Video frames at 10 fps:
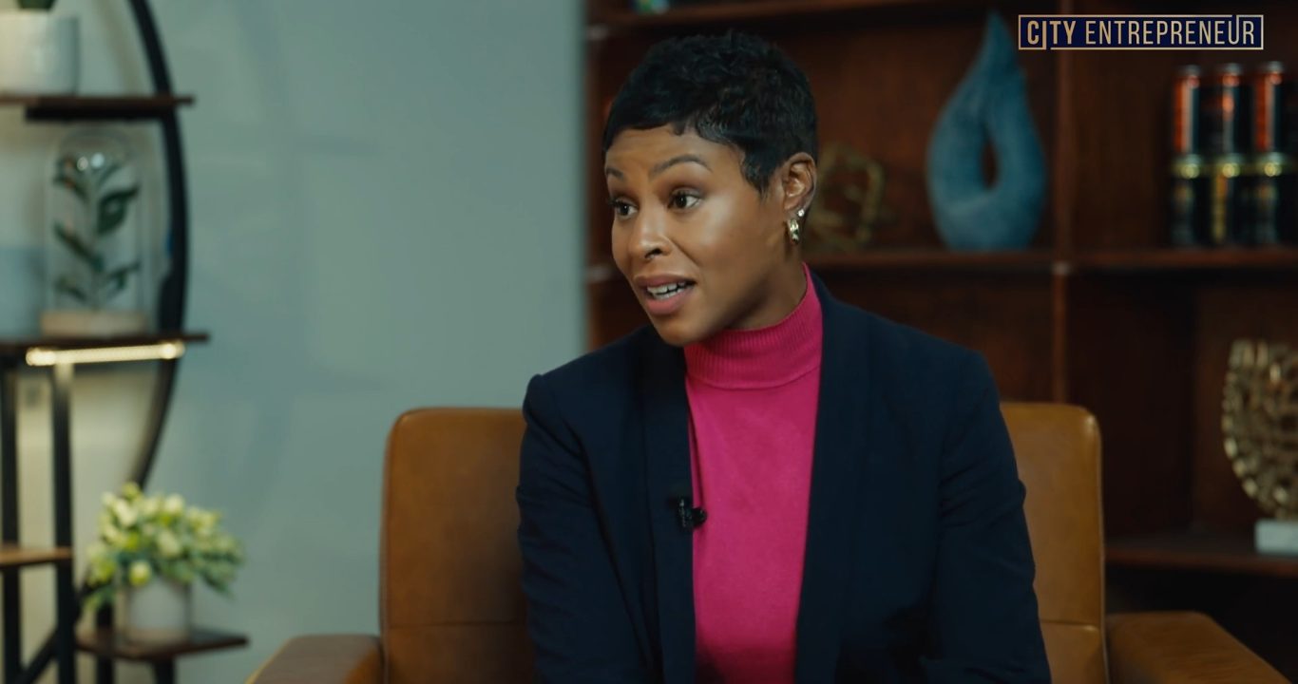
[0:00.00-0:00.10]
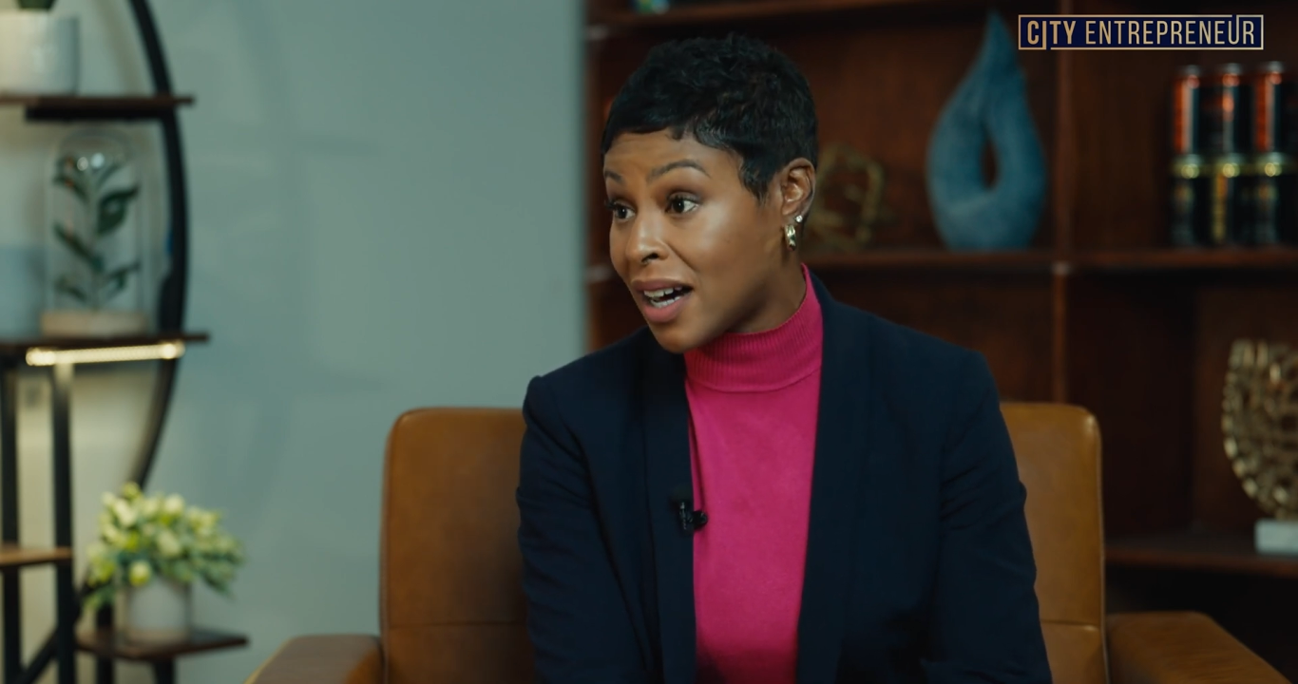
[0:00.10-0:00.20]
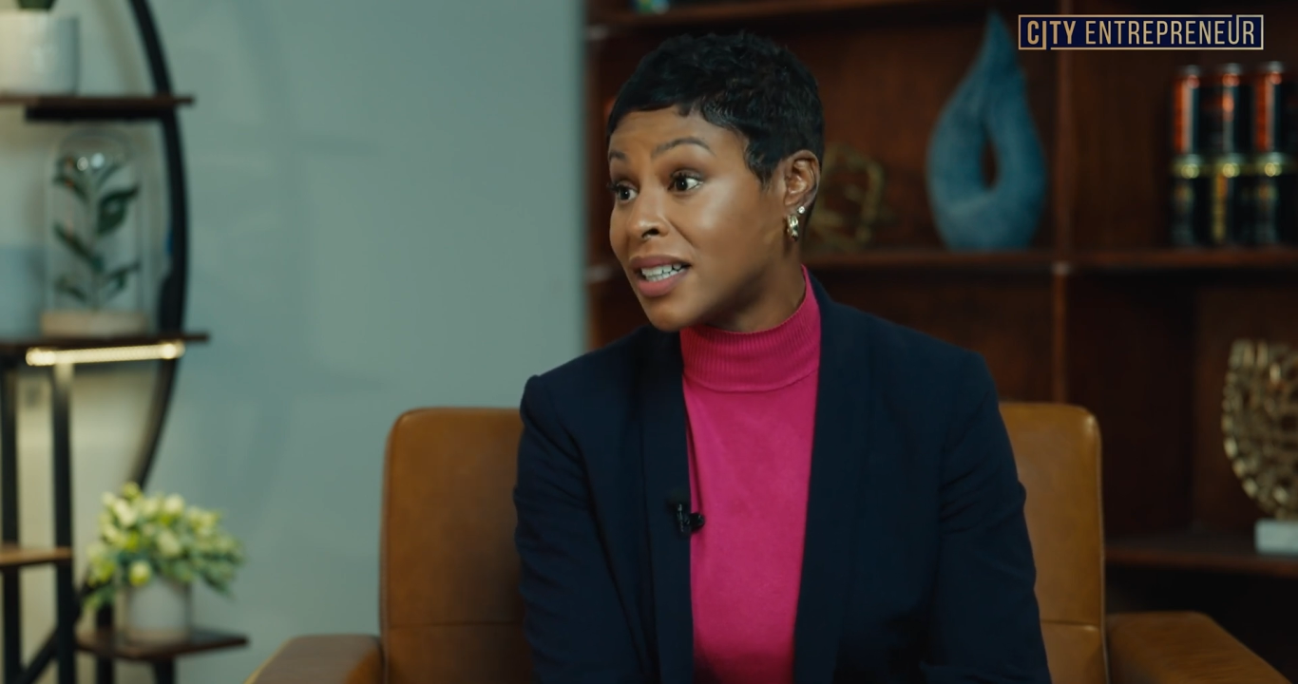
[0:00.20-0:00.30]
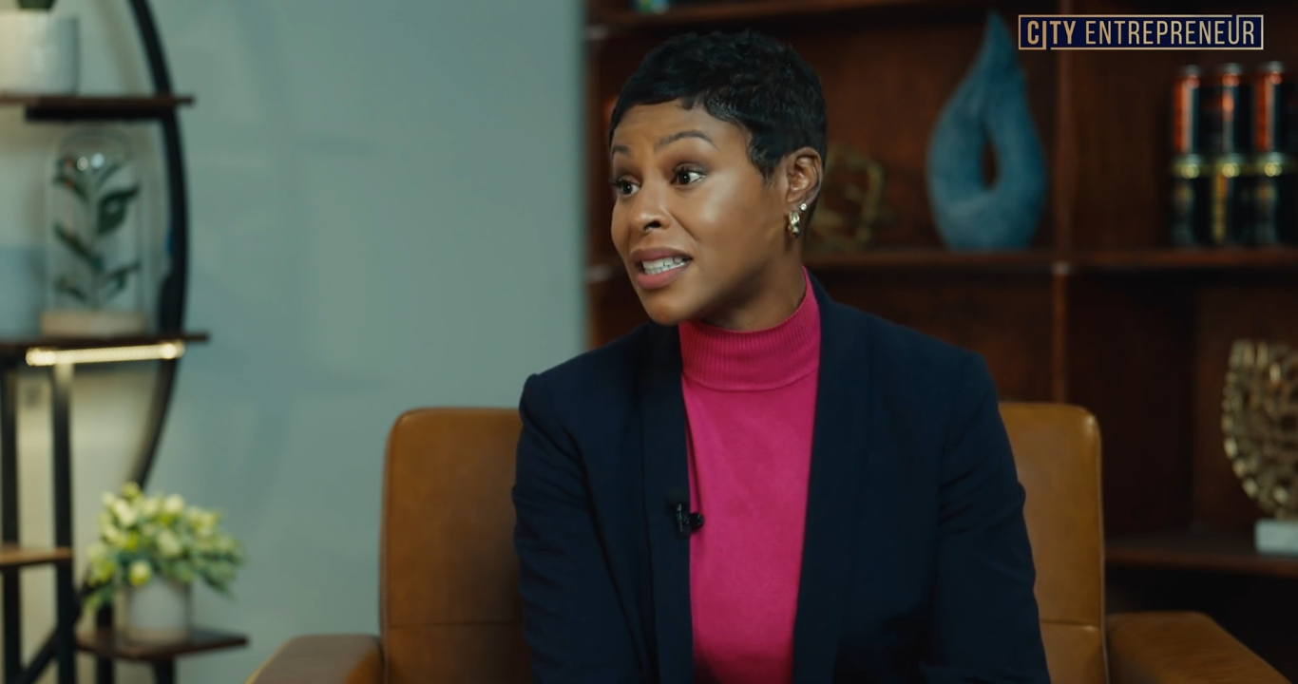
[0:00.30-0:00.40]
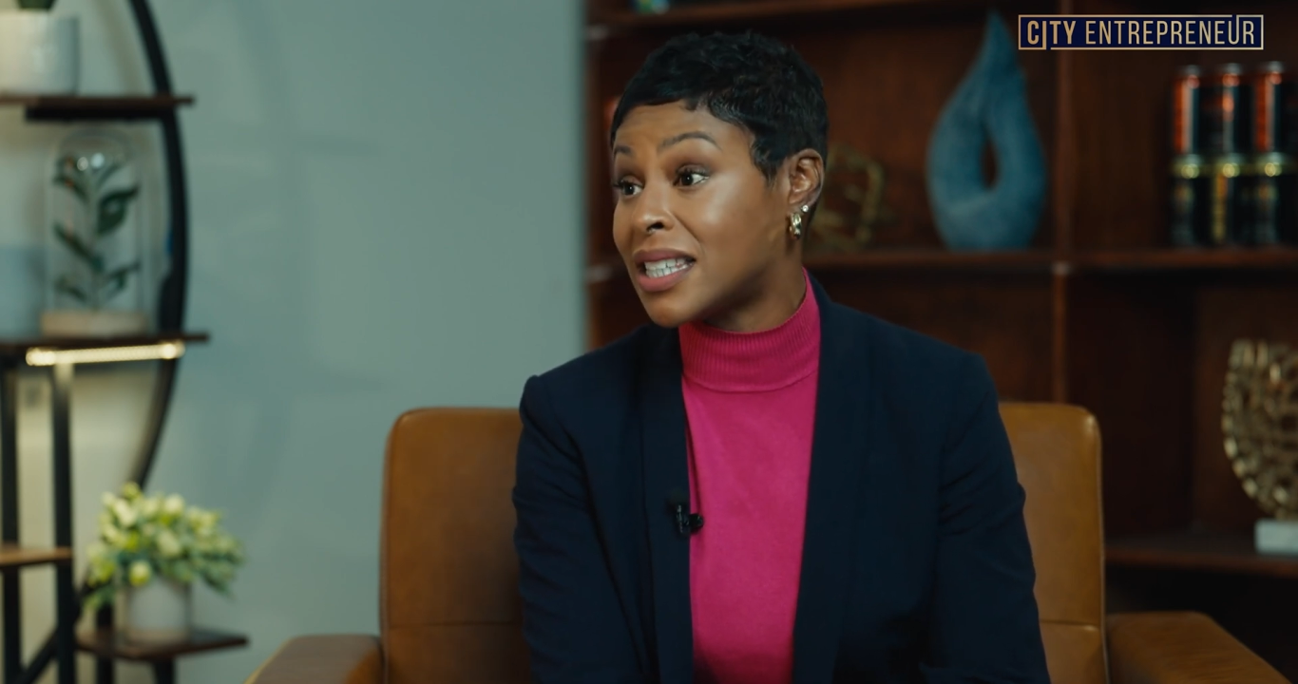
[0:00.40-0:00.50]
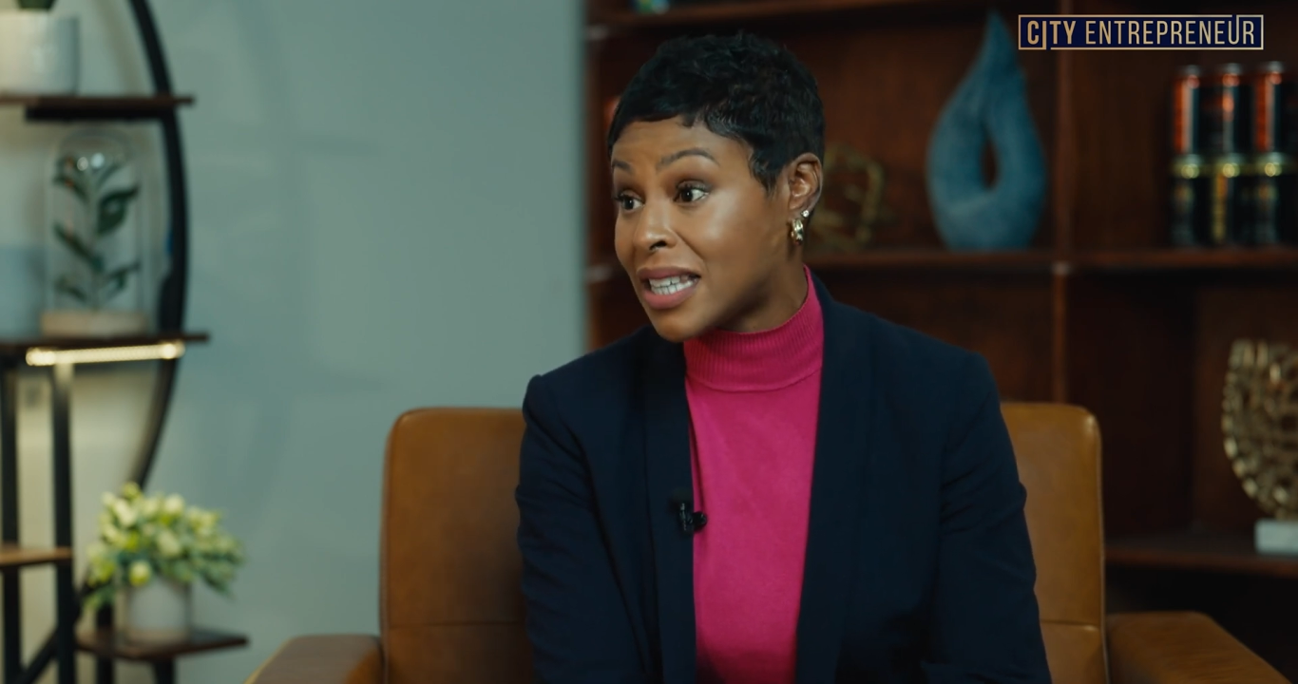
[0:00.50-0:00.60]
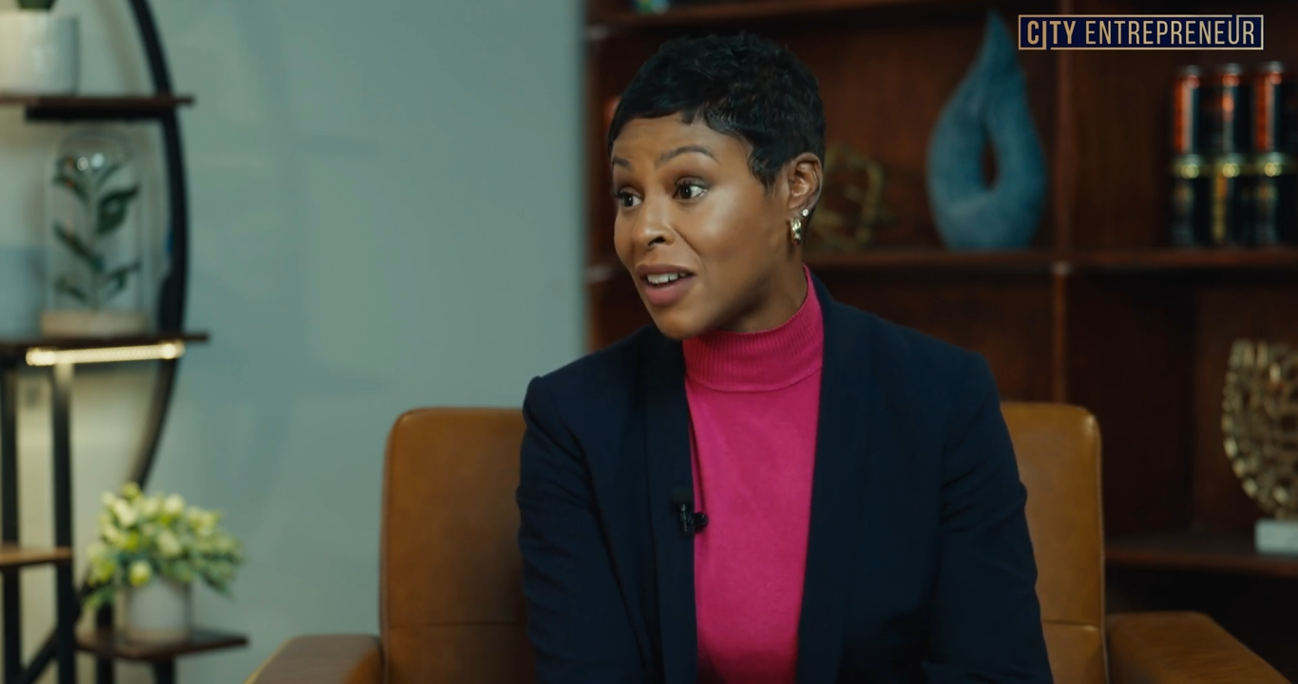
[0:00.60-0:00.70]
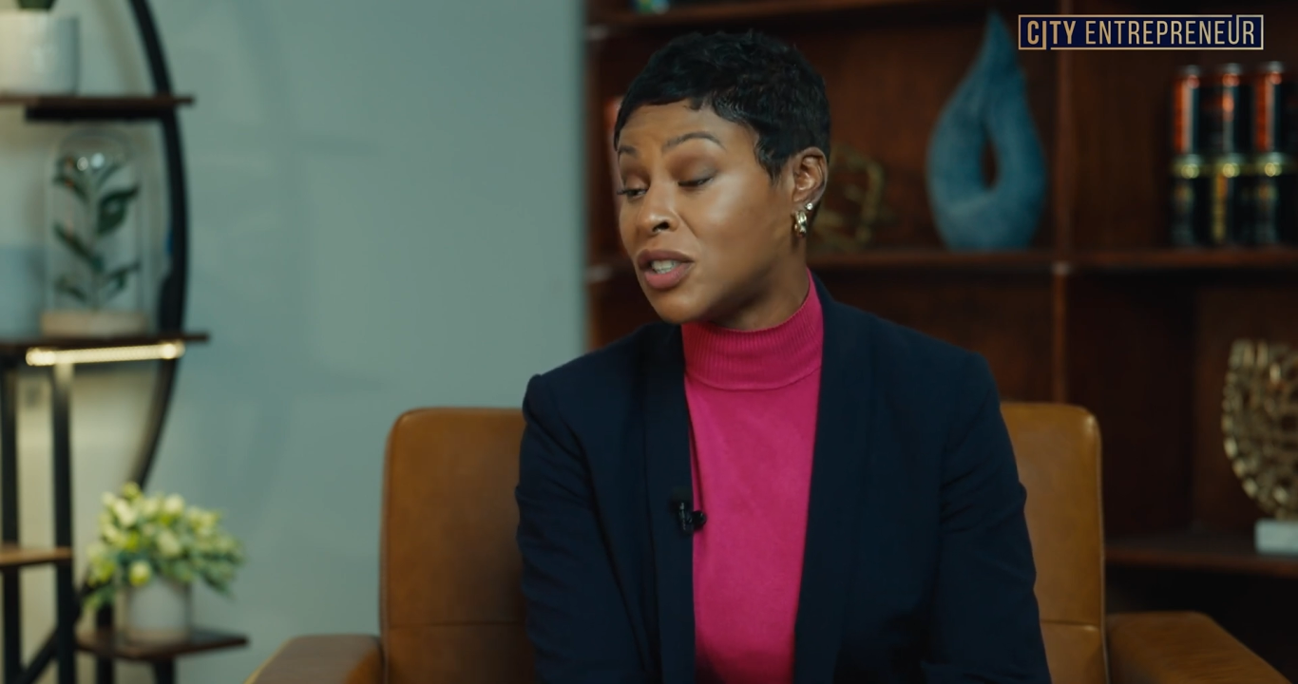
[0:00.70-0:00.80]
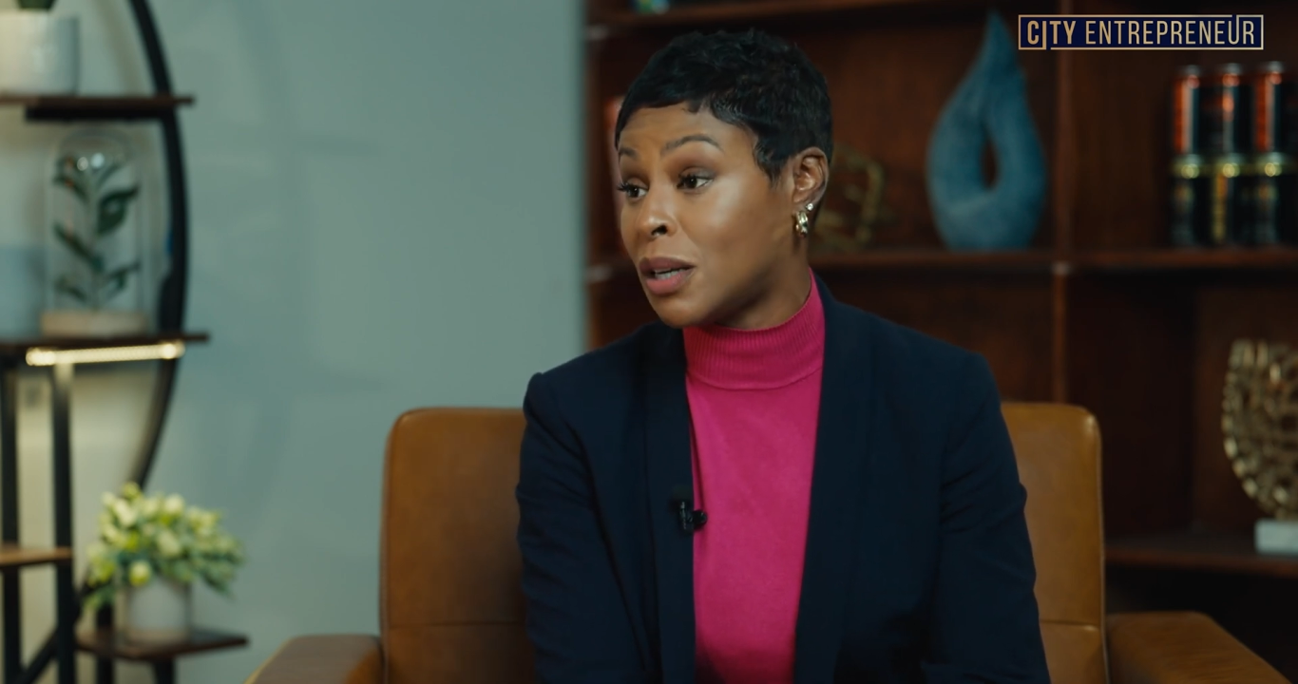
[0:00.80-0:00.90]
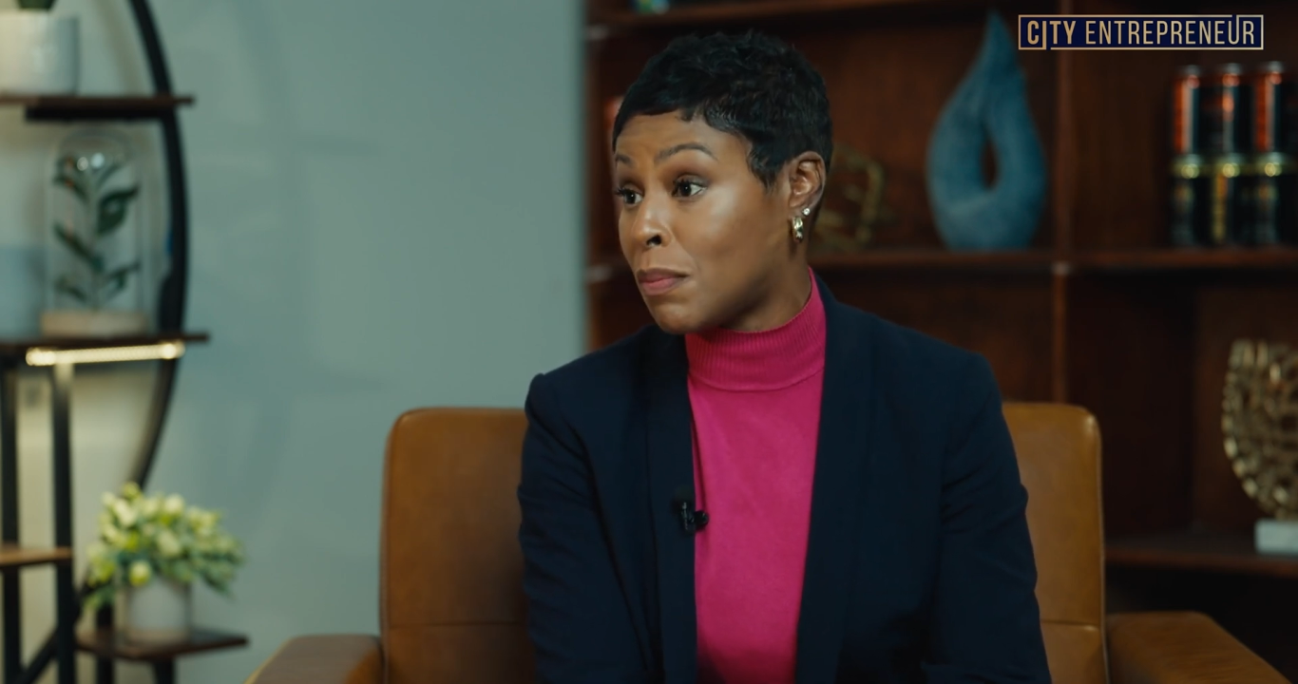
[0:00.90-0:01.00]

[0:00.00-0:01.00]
gun safety